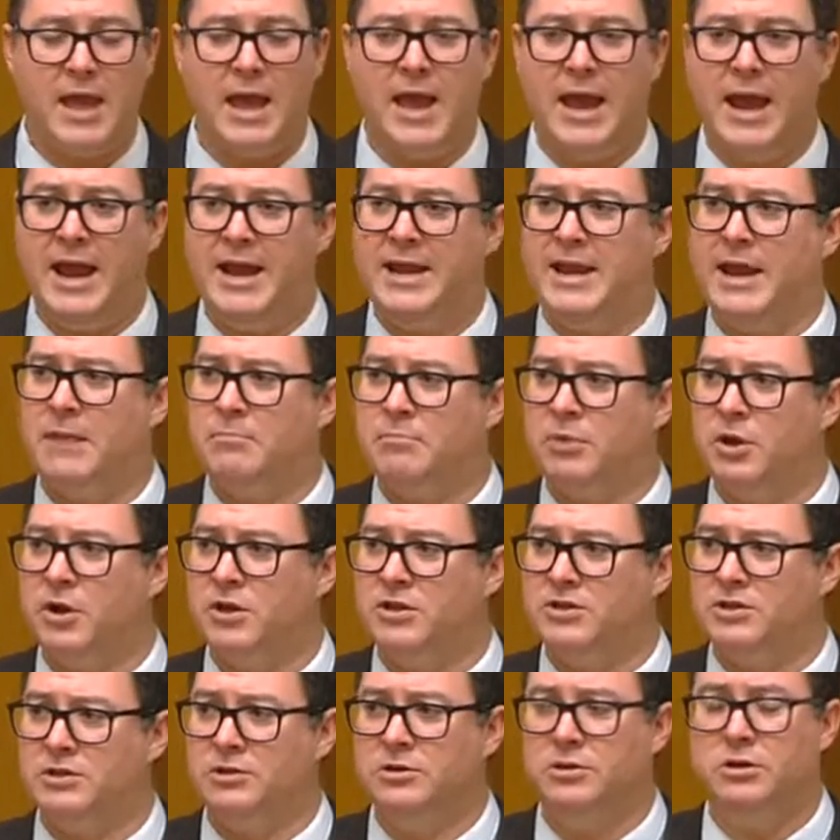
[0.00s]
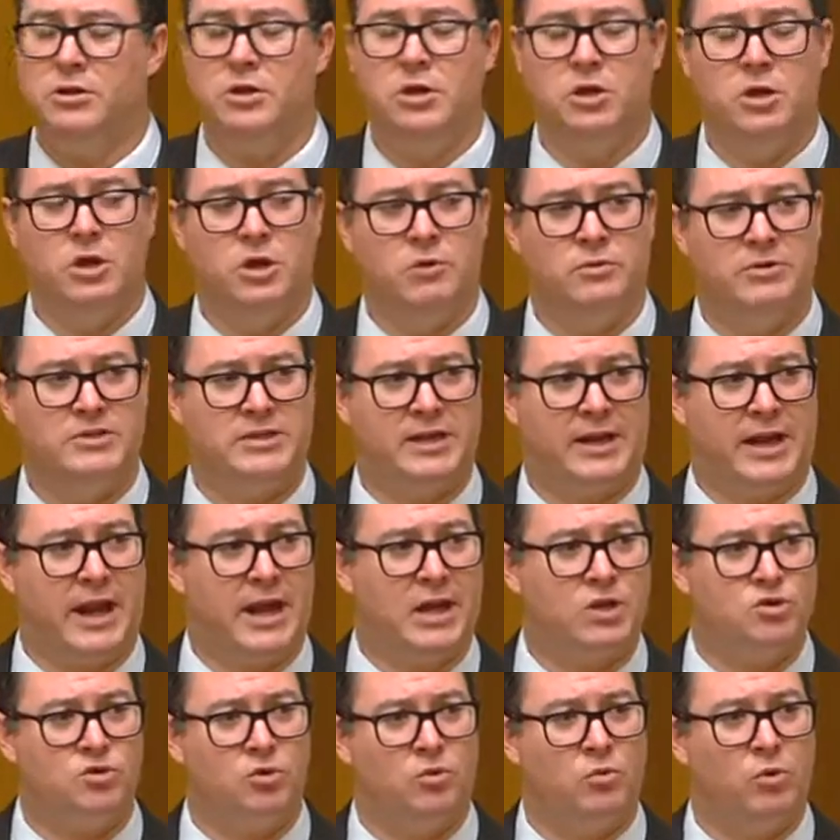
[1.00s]
and that person who is the
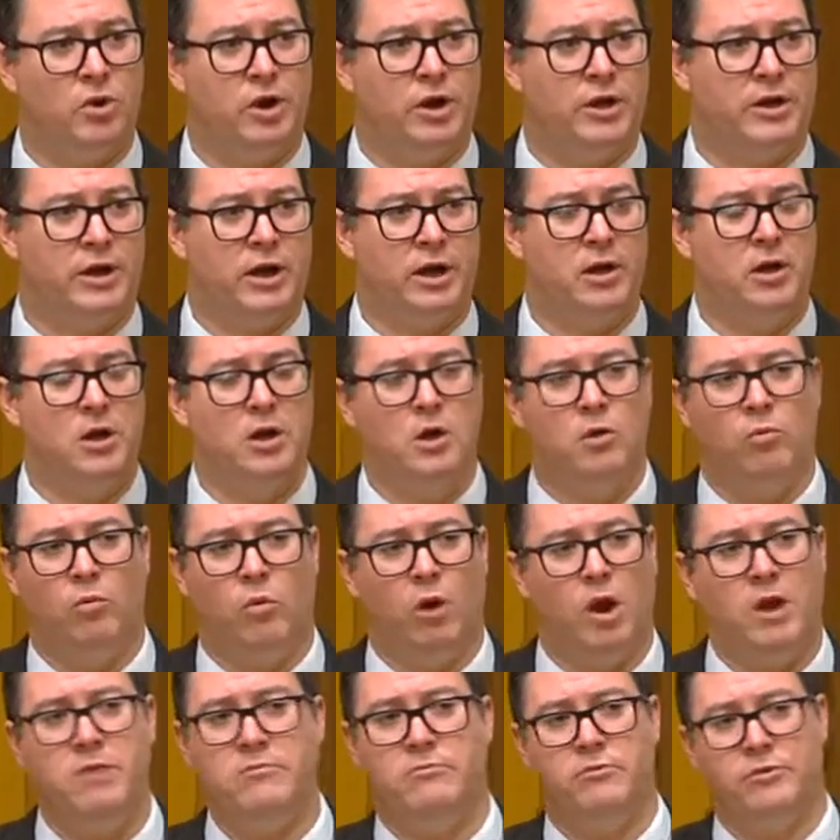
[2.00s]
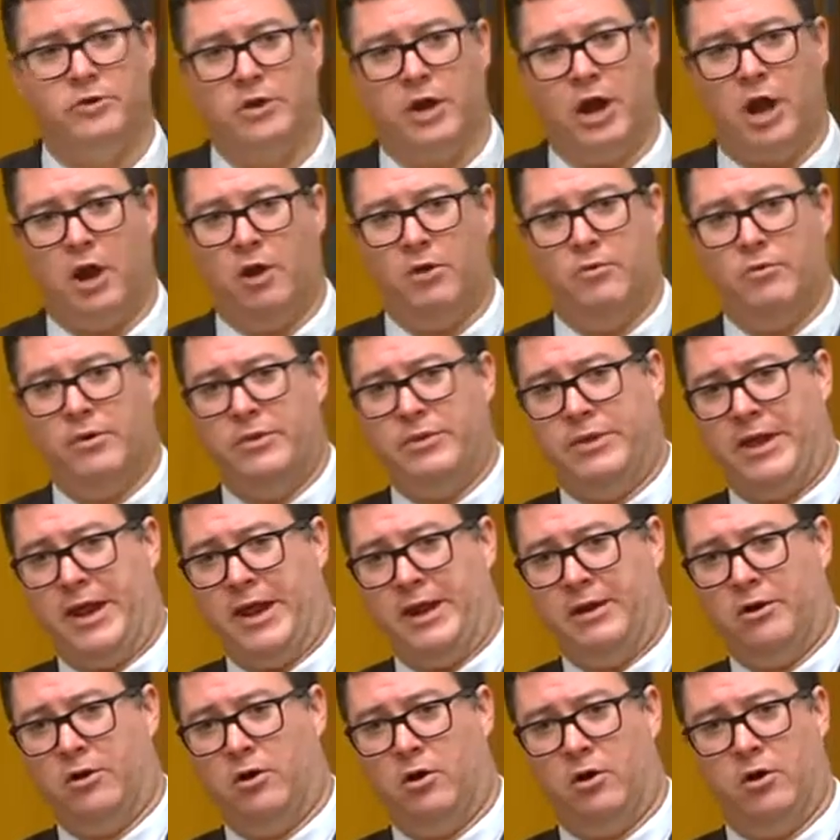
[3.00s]
casual worker won't go
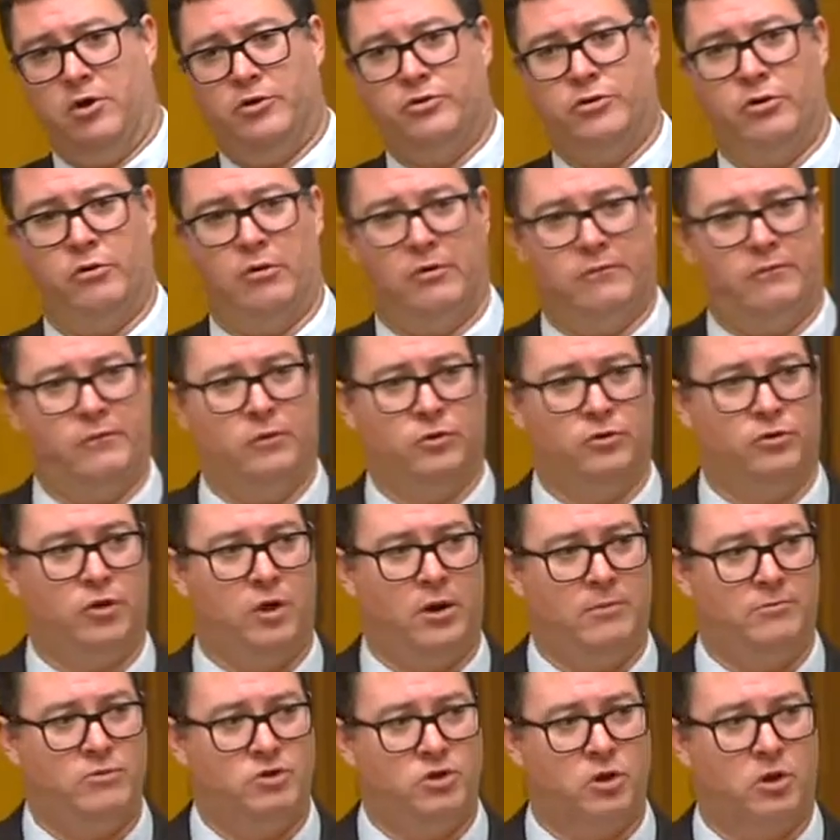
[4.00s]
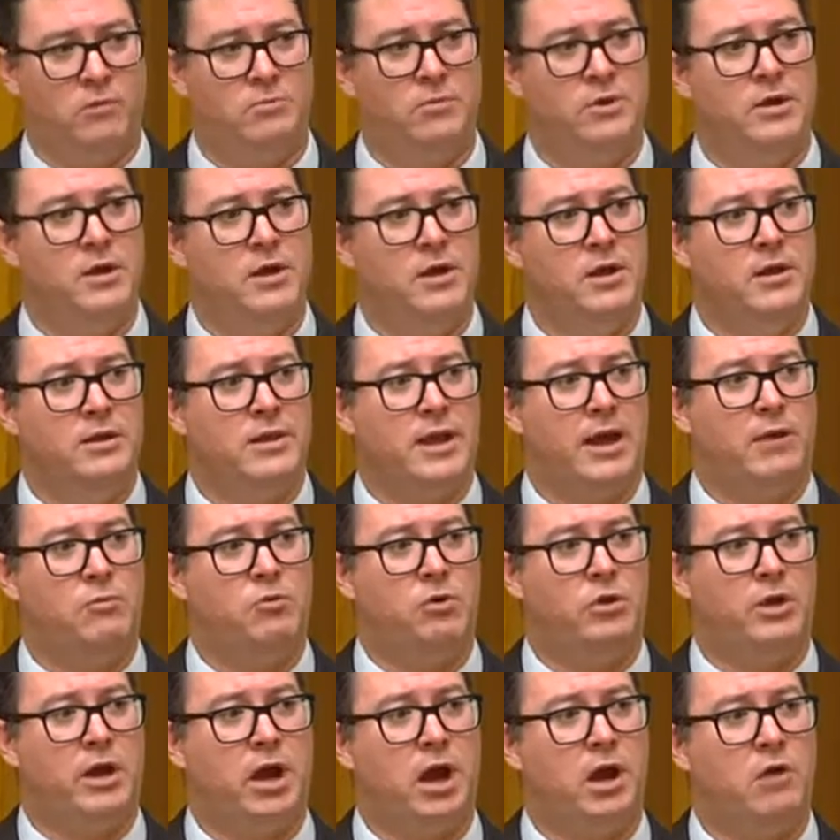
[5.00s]
then onto a full-time job. They will
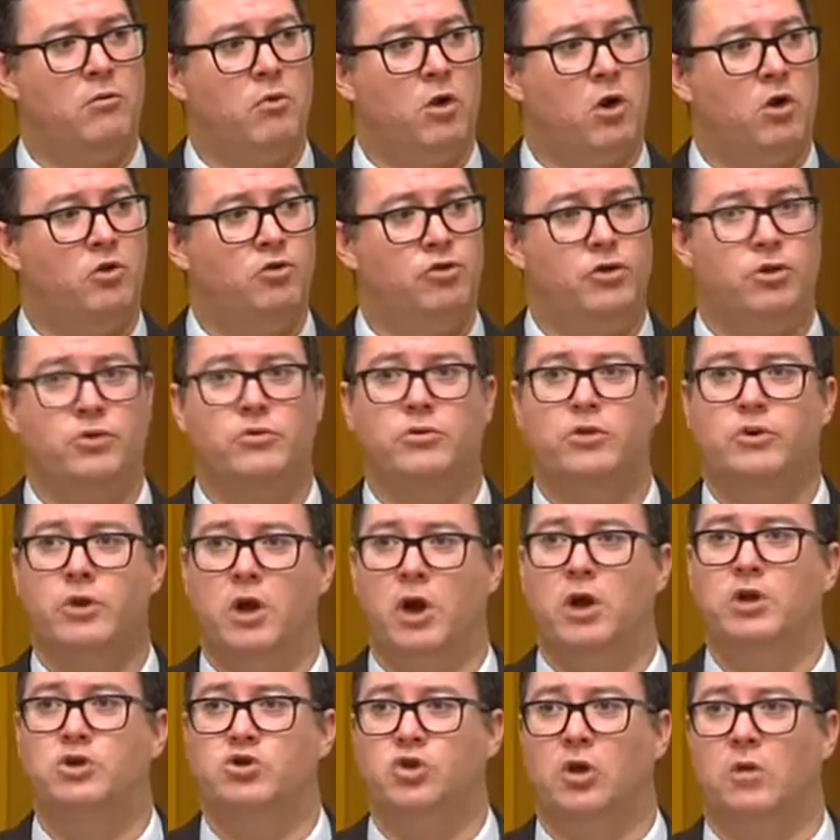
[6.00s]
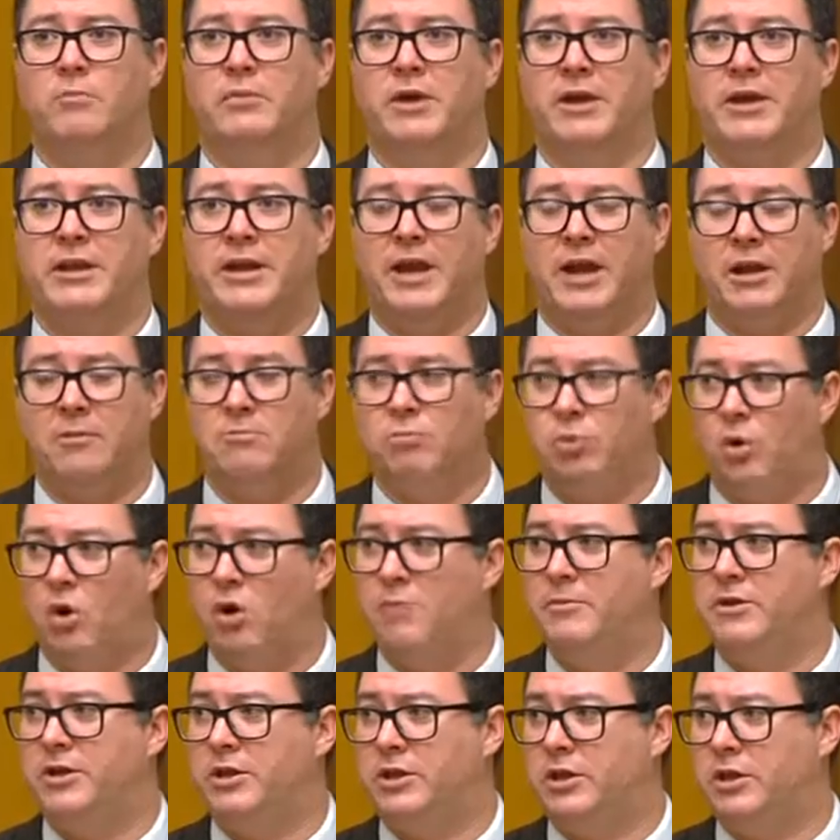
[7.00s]
go onto no job and the
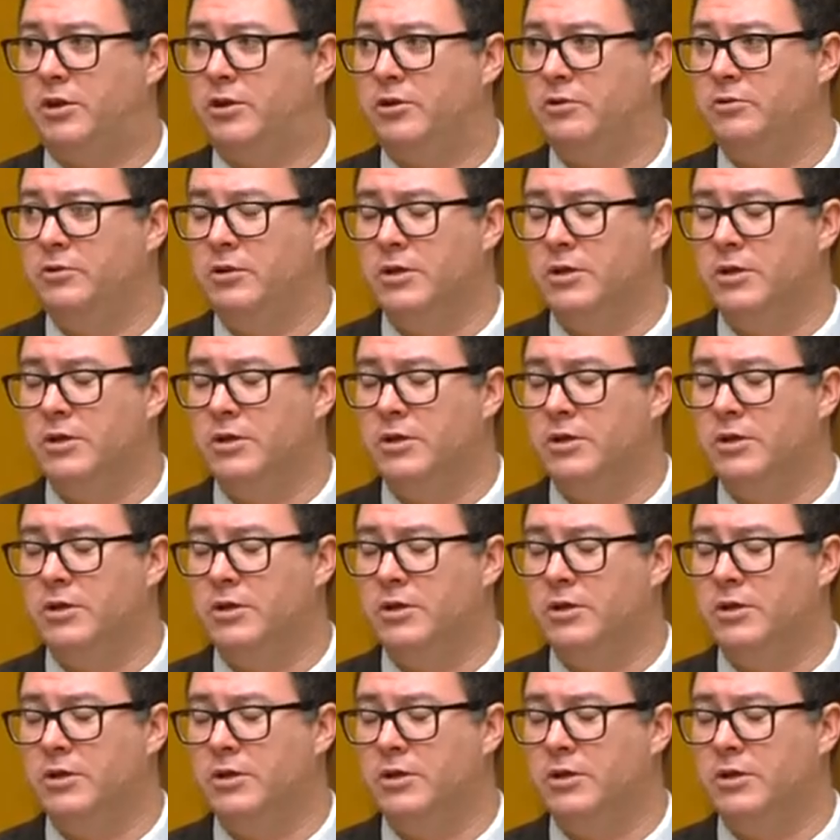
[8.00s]
unemployment queue.